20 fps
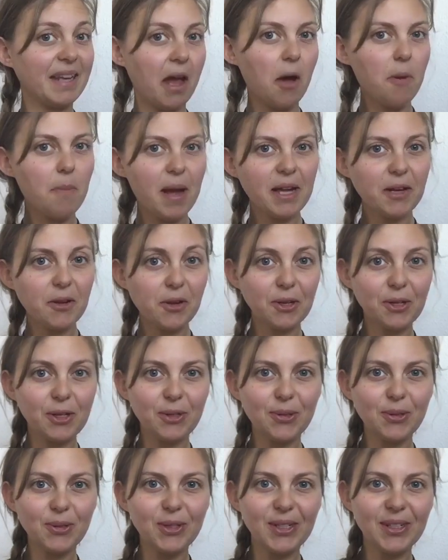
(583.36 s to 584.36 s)
Now my
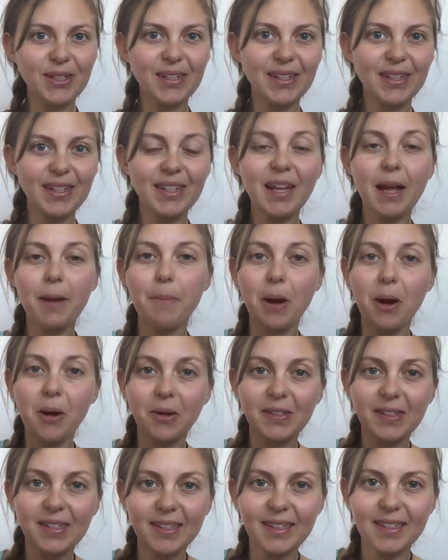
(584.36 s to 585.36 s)
conclusion
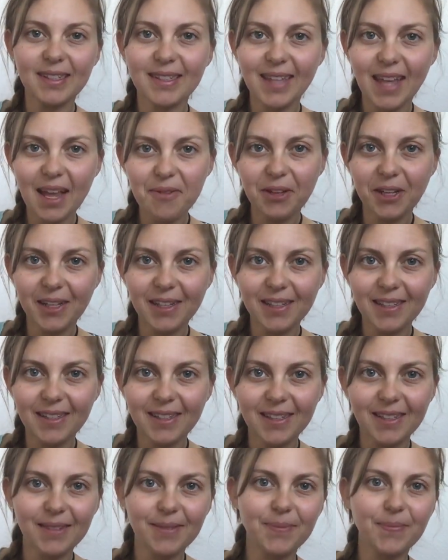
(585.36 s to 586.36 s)
about the
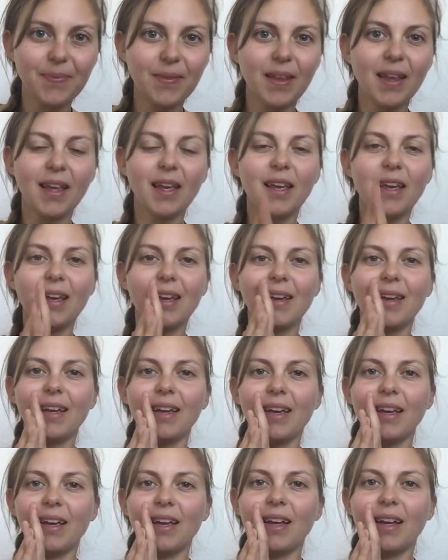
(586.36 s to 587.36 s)
cervix.
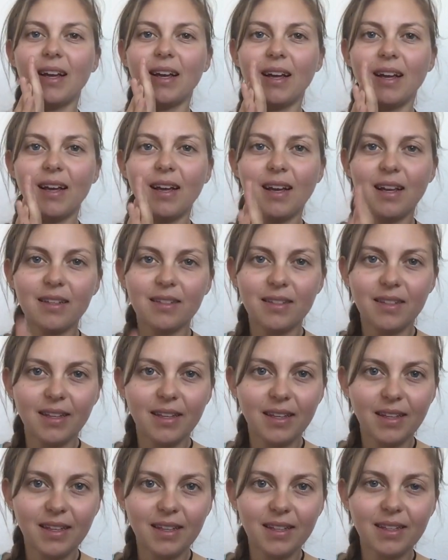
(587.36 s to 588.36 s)
I
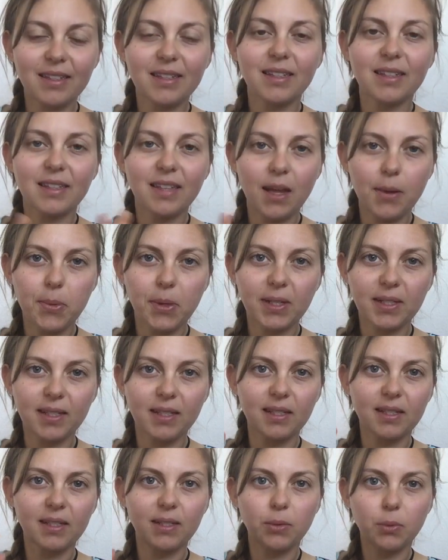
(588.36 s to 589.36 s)
think the cervix
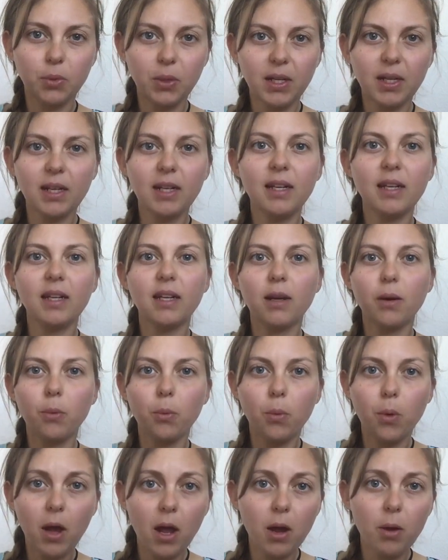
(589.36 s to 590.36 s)
is really a
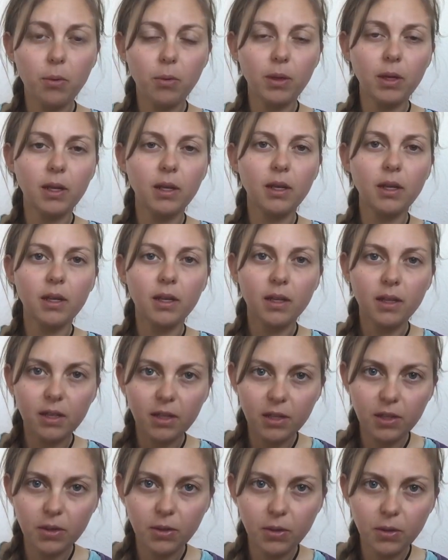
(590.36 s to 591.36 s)
very
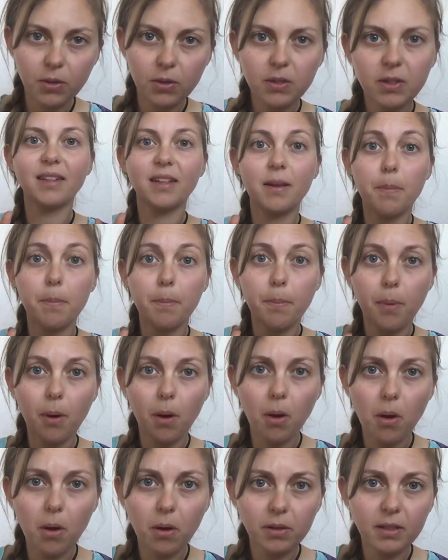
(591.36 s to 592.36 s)
good and
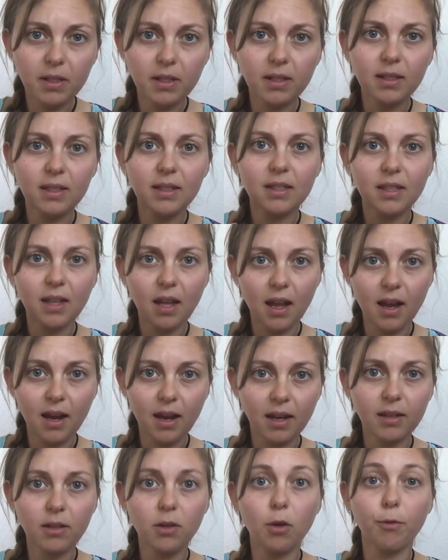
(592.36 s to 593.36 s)
important
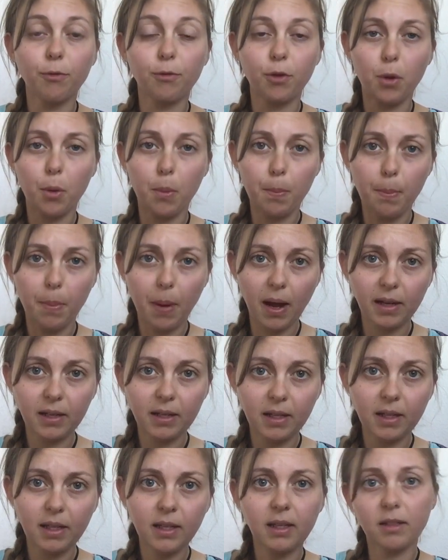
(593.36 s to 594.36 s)
sign of your
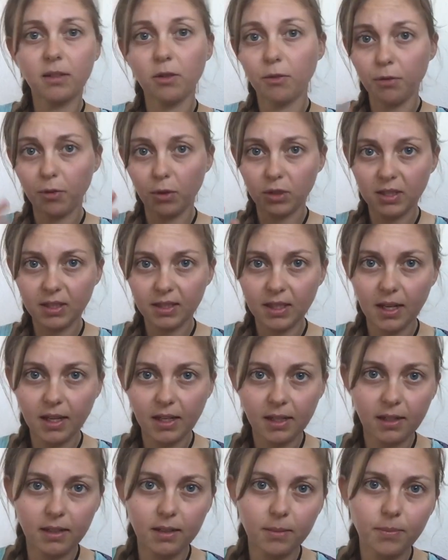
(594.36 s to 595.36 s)
body and of your
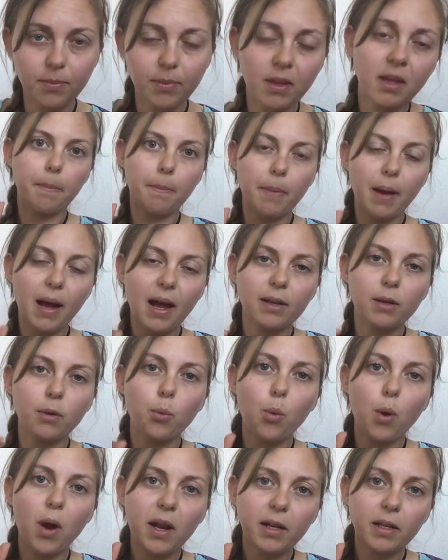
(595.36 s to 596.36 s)
cycle.
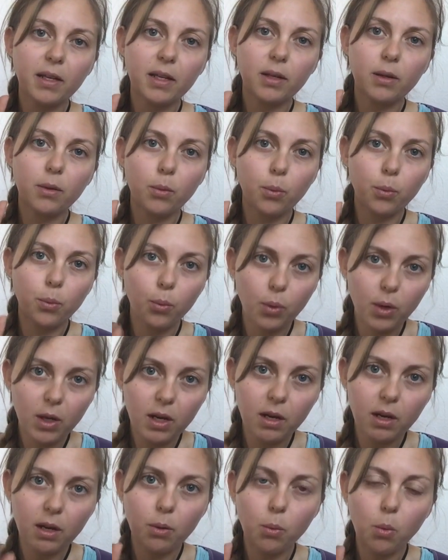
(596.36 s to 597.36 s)
But when you
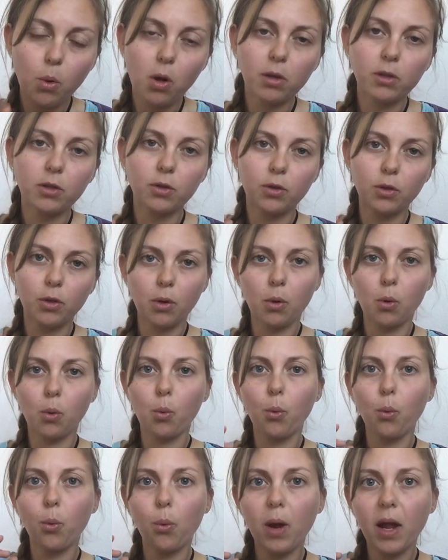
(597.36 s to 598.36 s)
really want to know
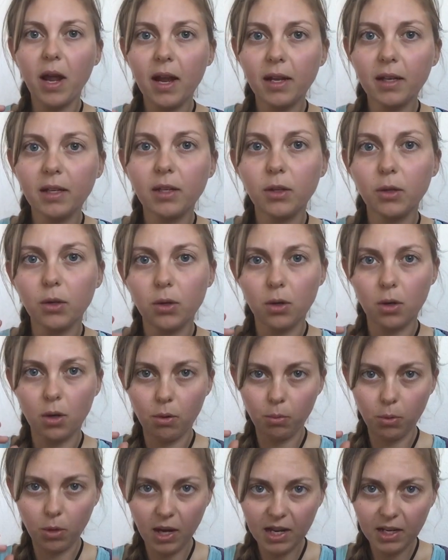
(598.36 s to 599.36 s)
when your
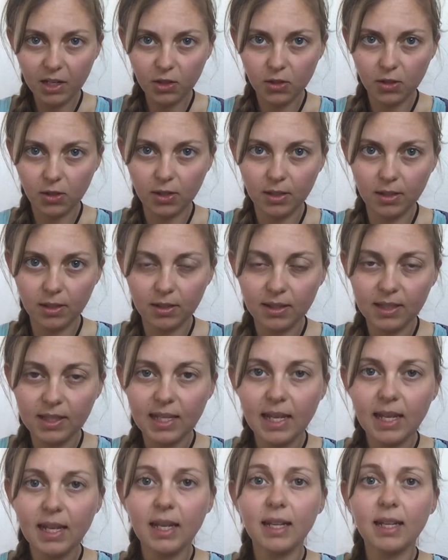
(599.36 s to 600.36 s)
ovulation is,
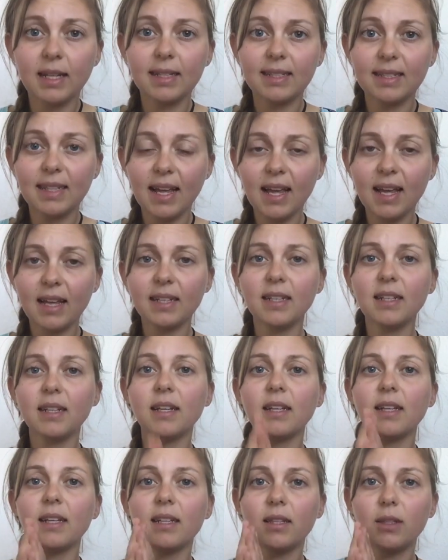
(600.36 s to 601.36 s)

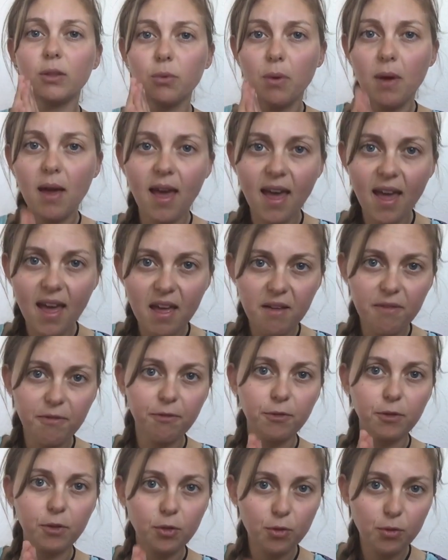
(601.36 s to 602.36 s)
then you
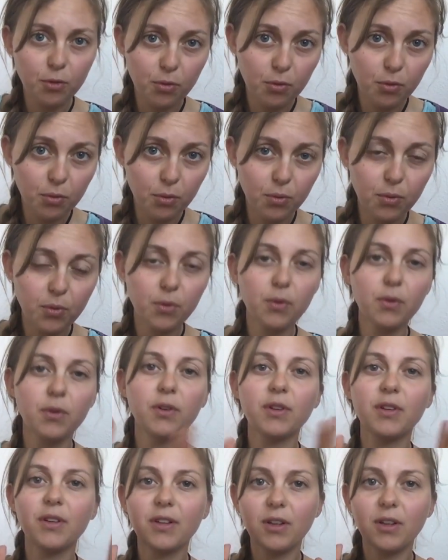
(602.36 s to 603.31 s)
have to